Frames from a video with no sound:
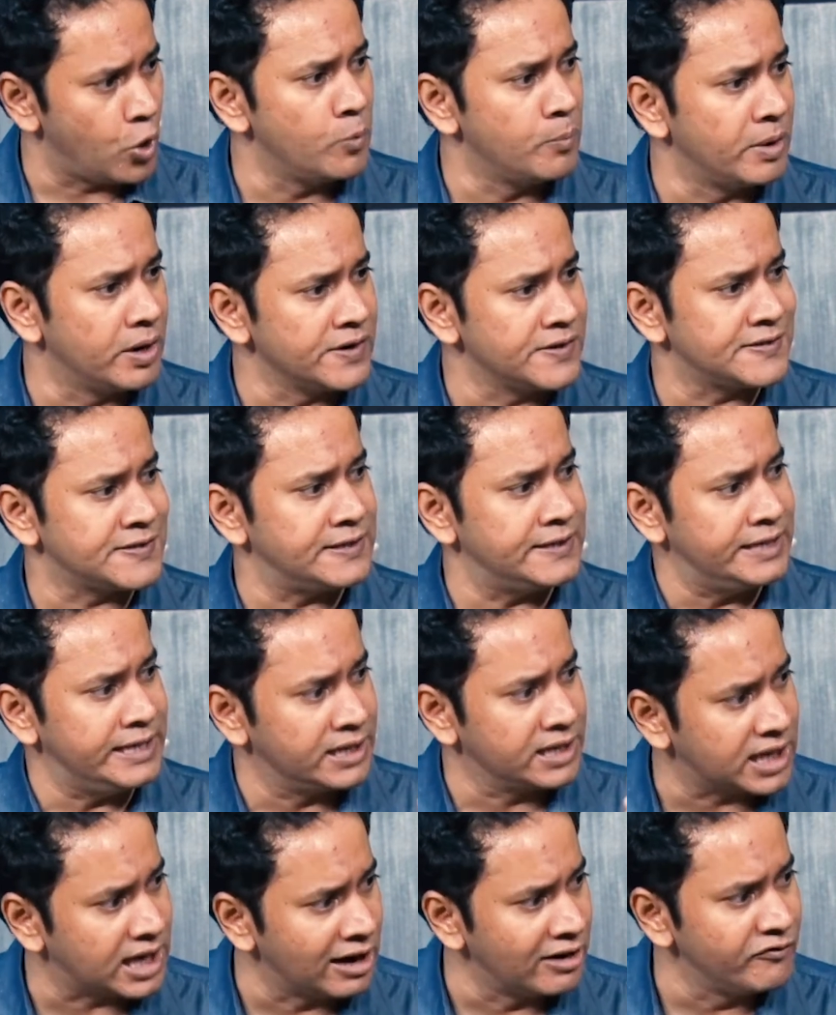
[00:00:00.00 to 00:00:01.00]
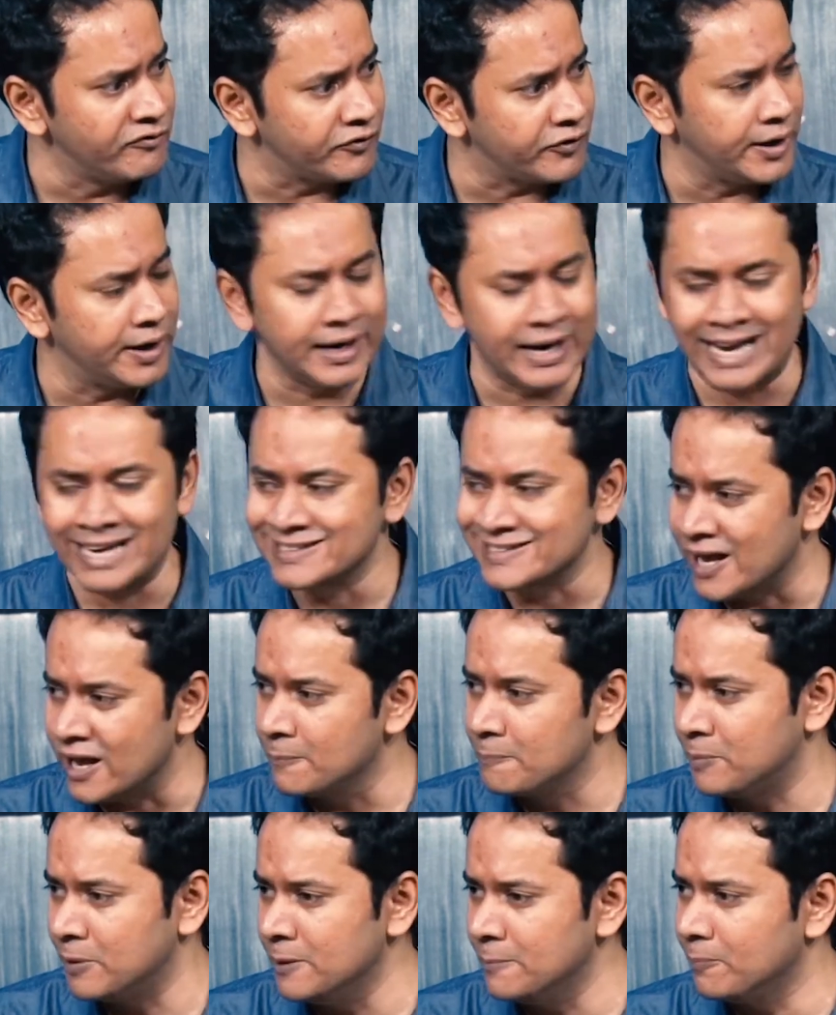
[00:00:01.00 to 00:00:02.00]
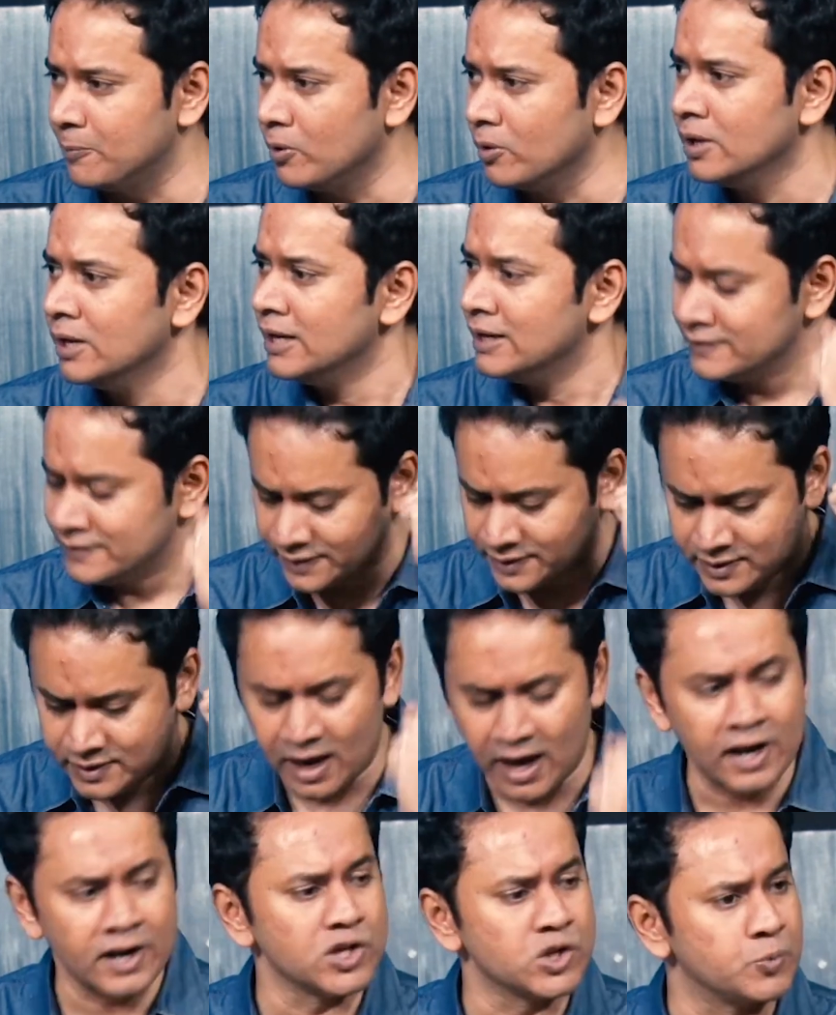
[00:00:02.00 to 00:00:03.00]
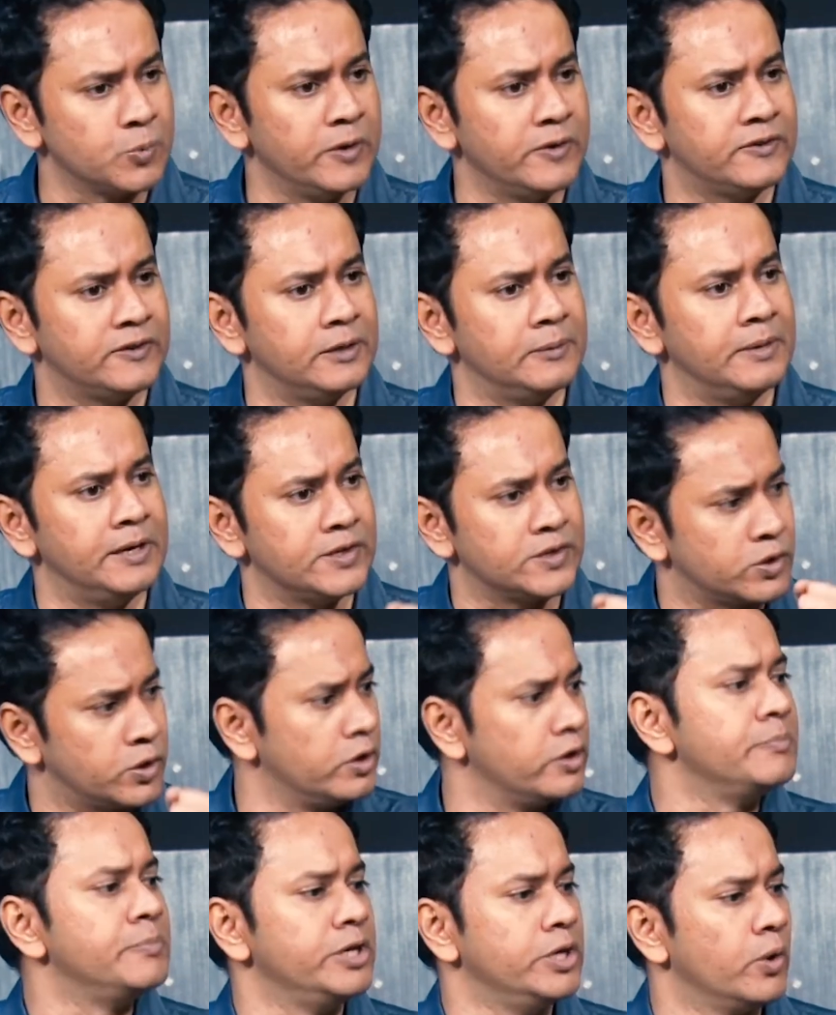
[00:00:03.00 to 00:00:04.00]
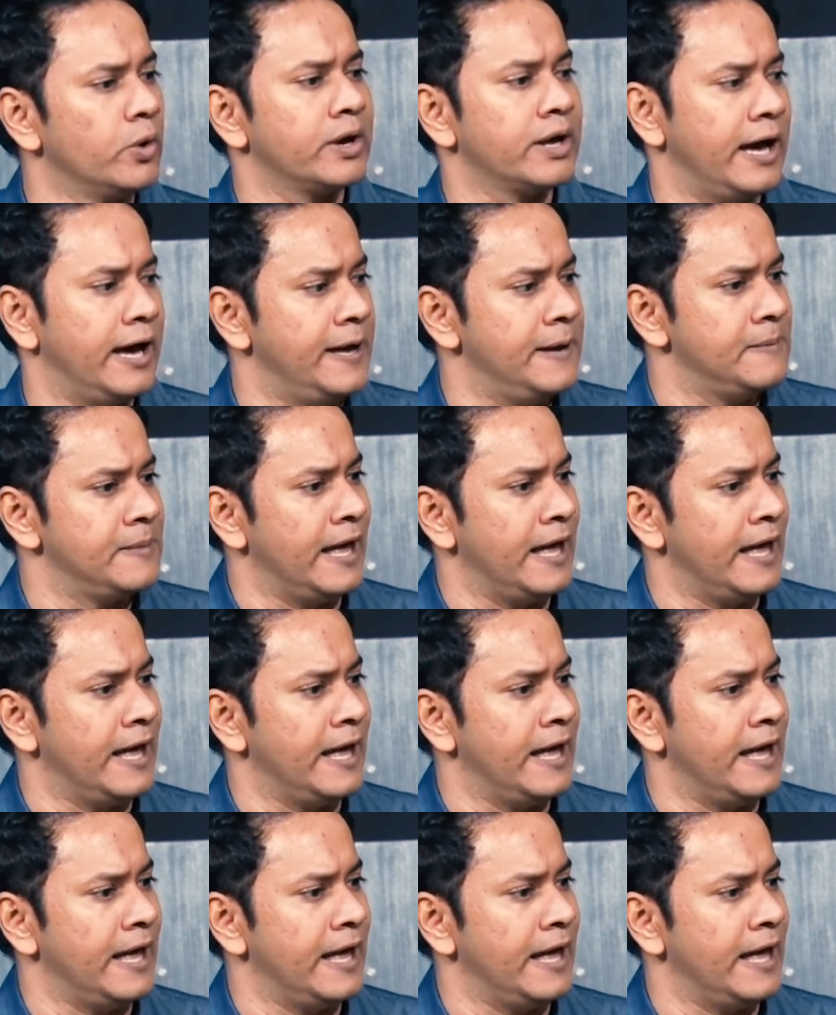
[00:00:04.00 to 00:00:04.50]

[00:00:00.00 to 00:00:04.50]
mercy and comfort and tell people that God is with them and it's going to be okay.